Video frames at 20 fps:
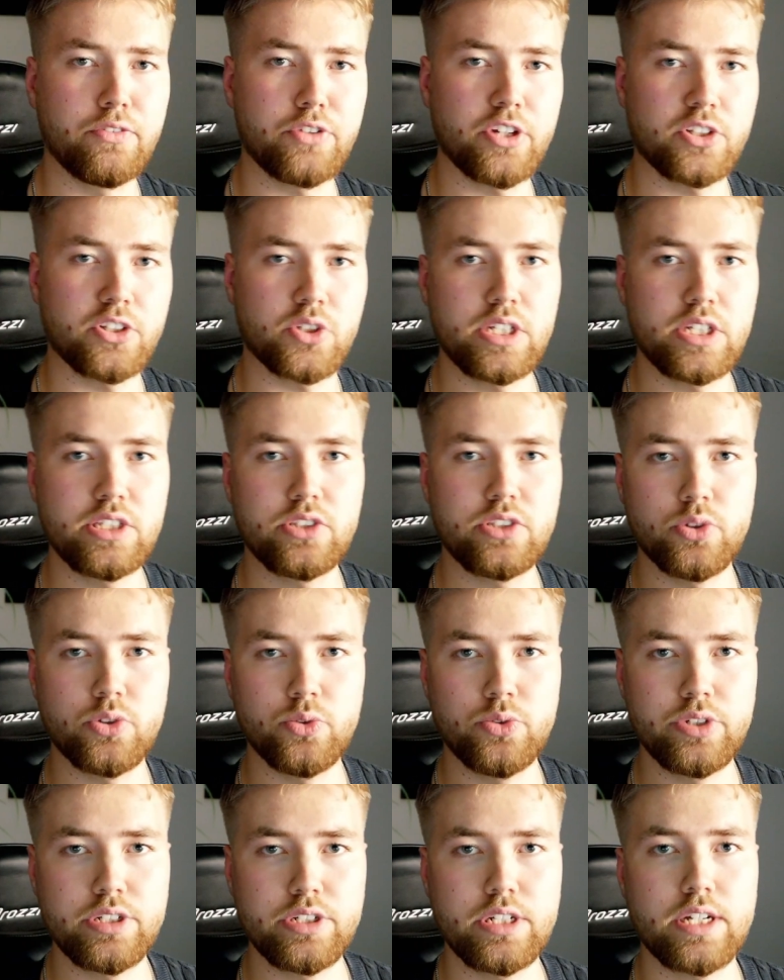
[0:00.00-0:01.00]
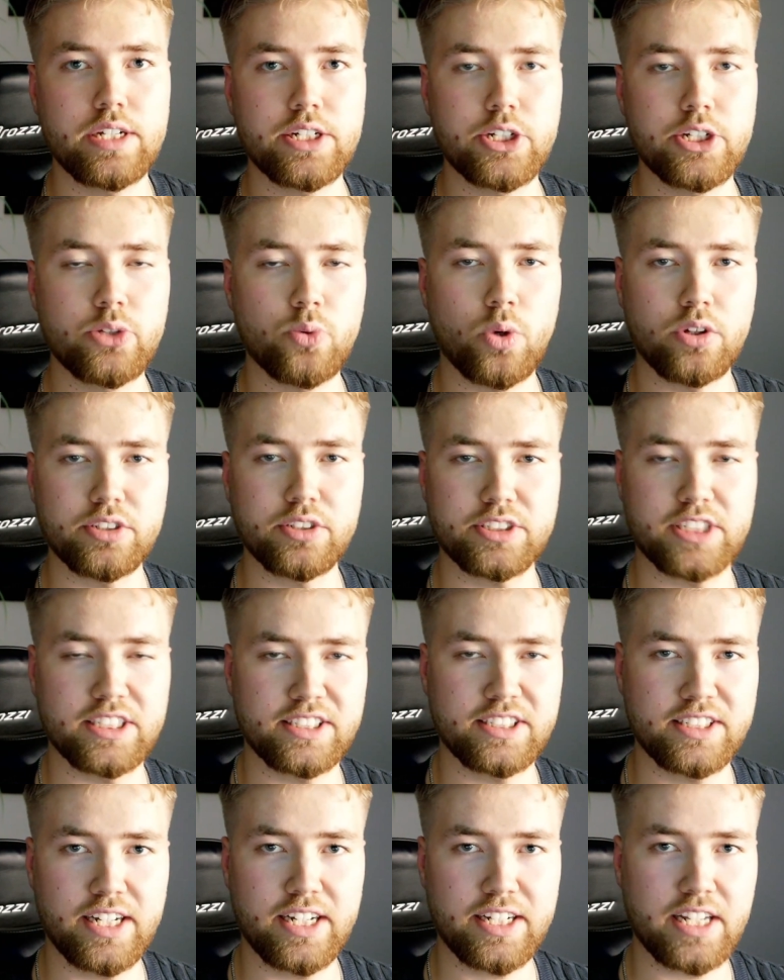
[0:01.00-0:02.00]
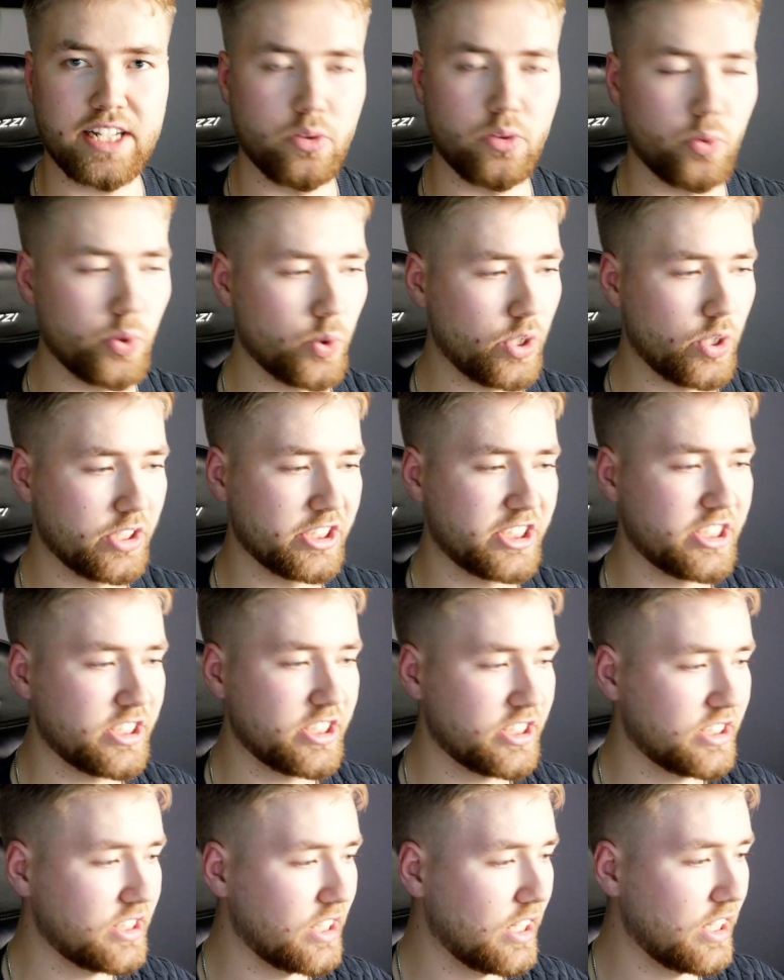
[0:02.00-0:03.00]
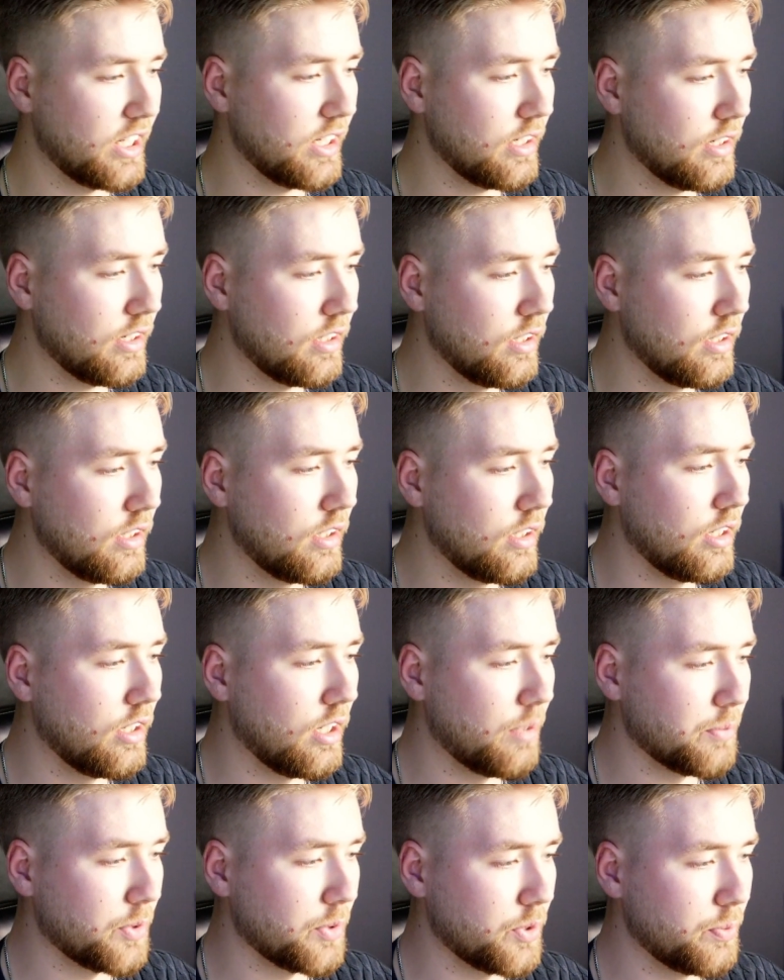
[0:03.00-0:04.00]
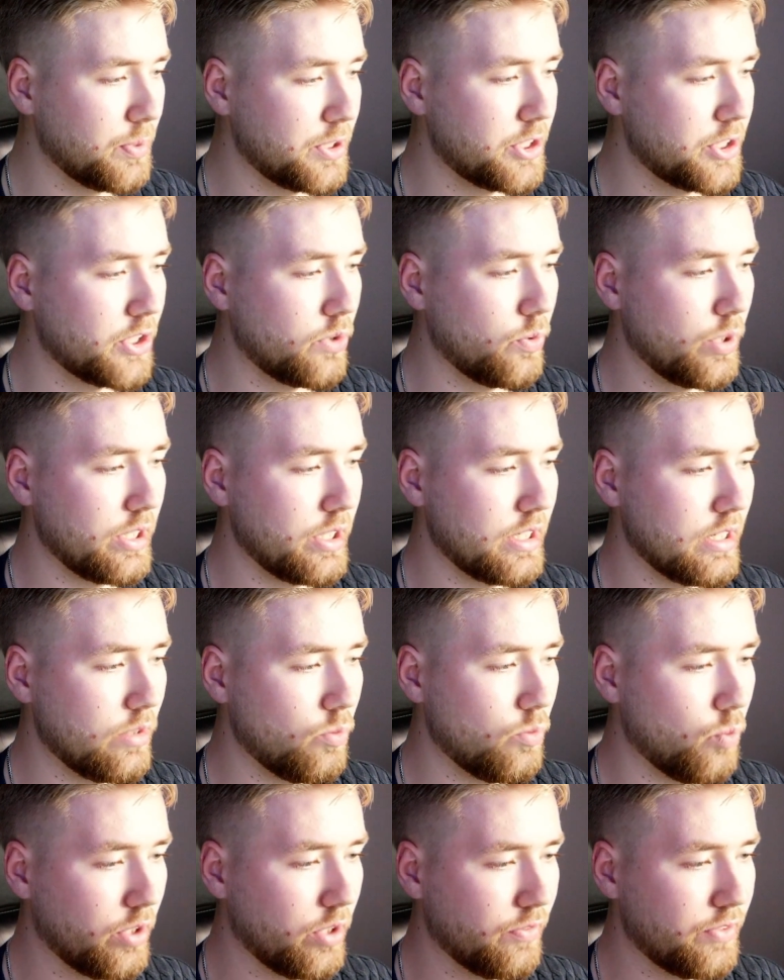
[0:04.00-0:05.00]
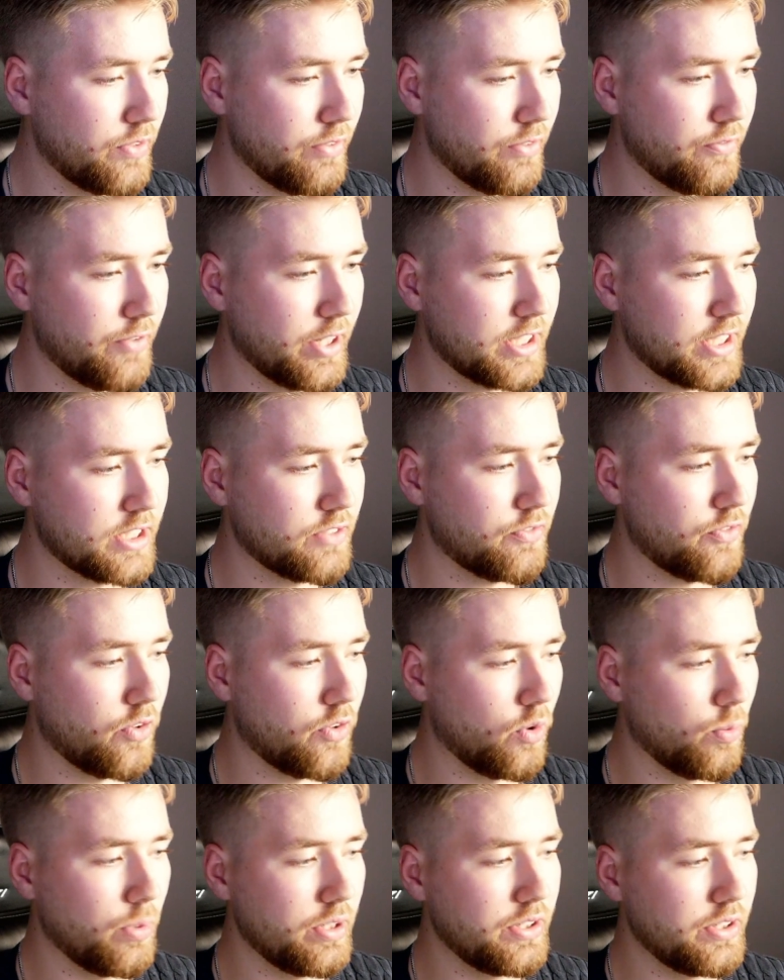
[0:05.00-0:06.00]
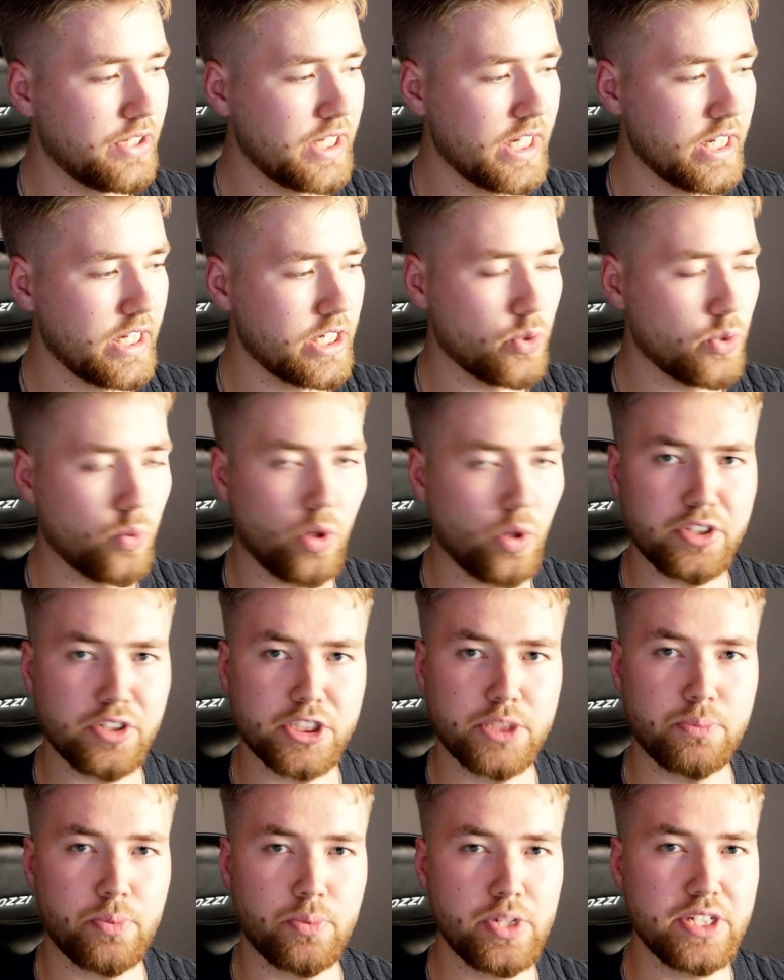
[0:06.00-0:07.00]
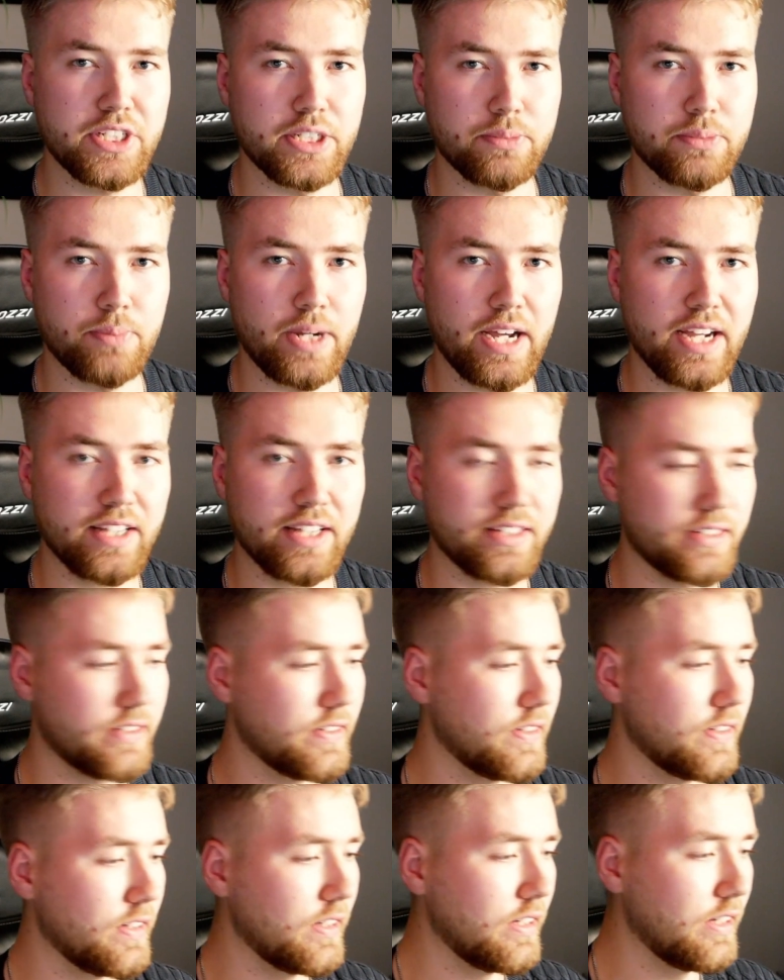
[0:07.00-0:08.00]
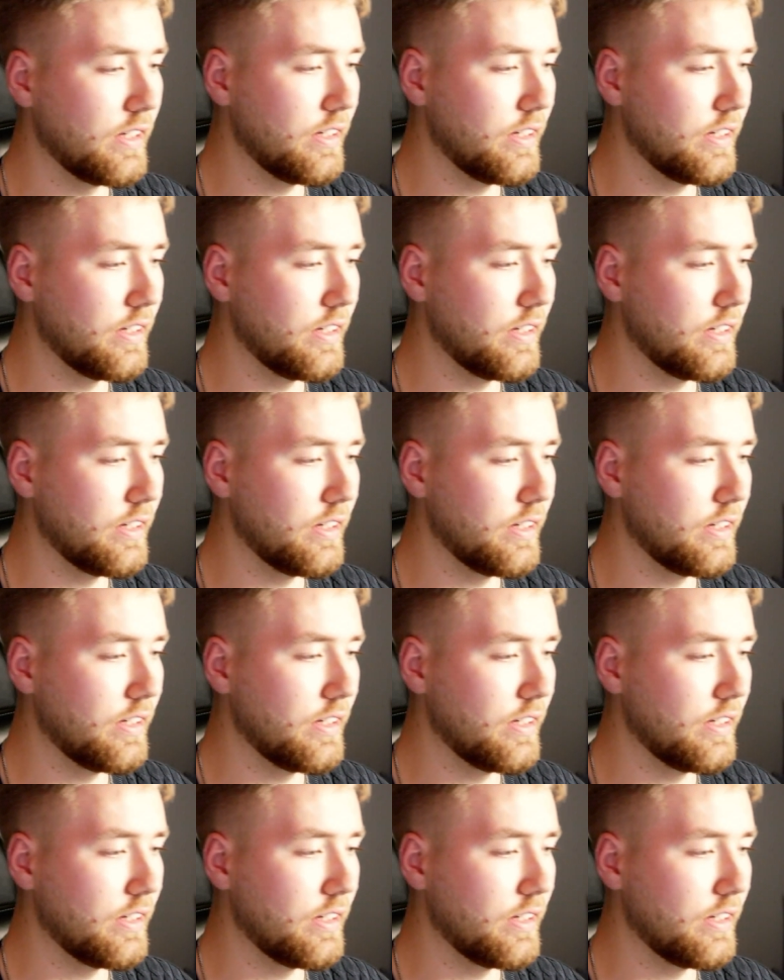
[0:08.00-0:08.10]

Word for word: And if you guys are into the grunge aesthetic and grunge style, I'm going to be showing one of the effects from the grunge presets pack.